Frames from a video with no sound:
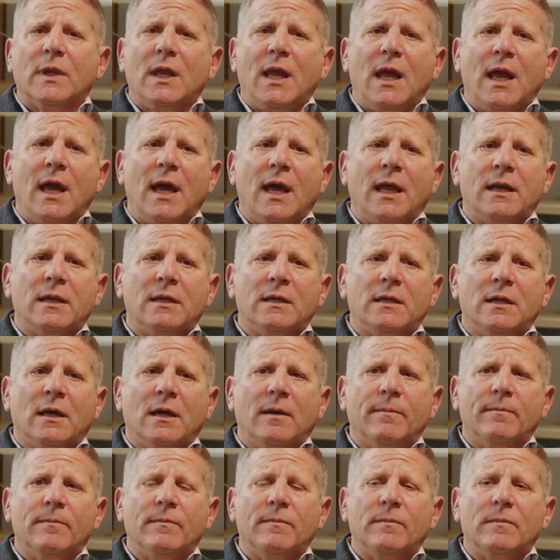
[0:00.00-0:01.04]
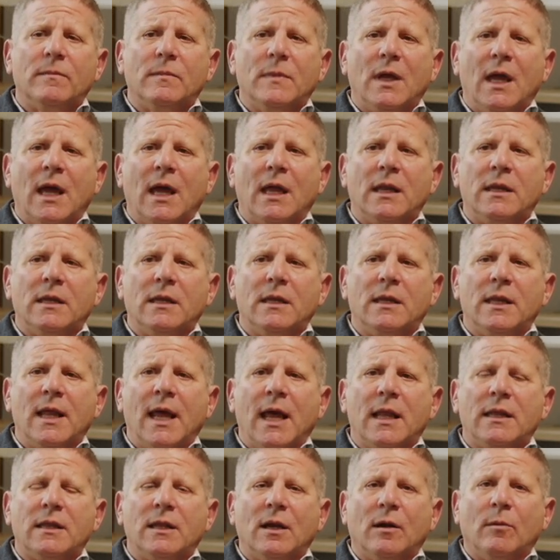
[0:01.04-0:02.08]
And
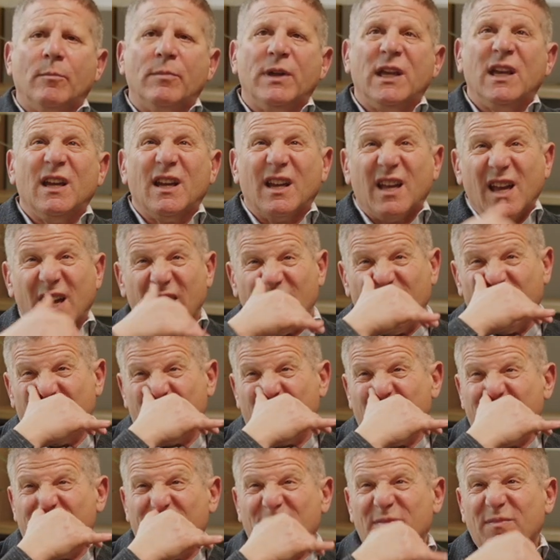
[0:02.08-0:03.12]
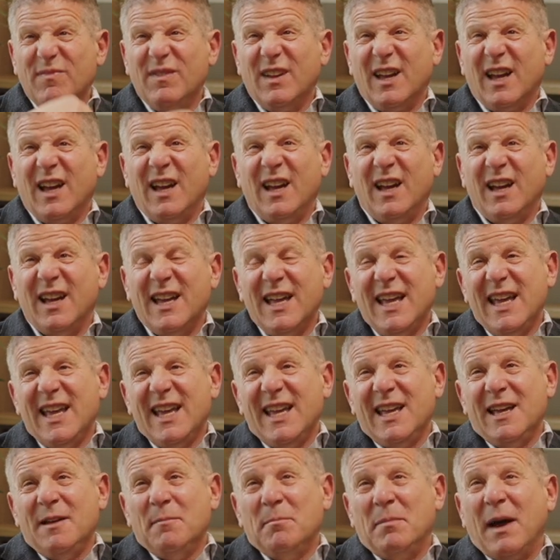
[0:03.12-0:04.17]
that there'll be a kind of
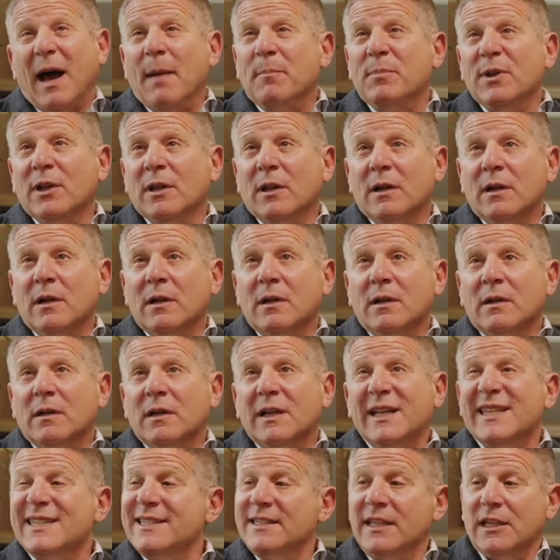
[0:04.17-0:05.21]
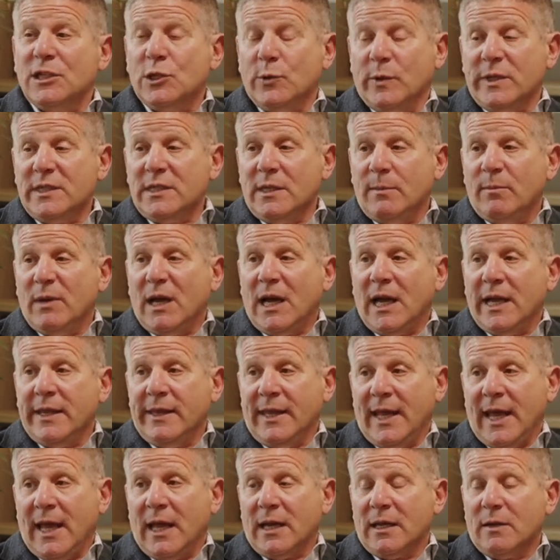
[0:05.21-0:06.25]
popular constituency
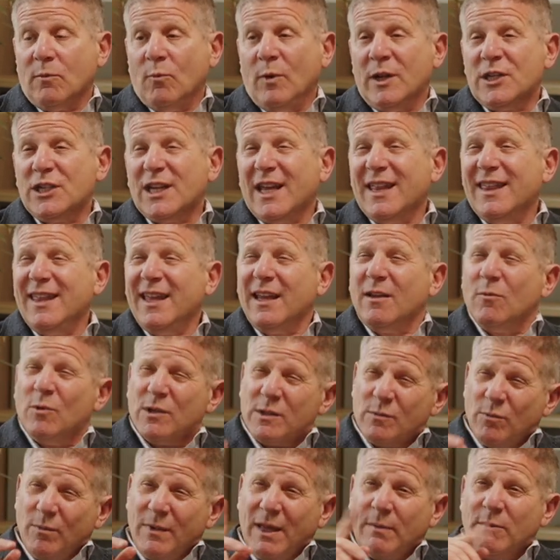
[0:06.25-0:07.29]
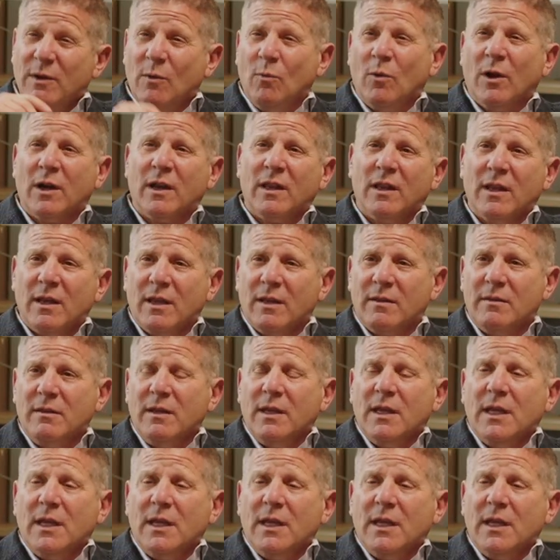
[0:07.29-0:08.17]
behind that, which I think was maybe one of the,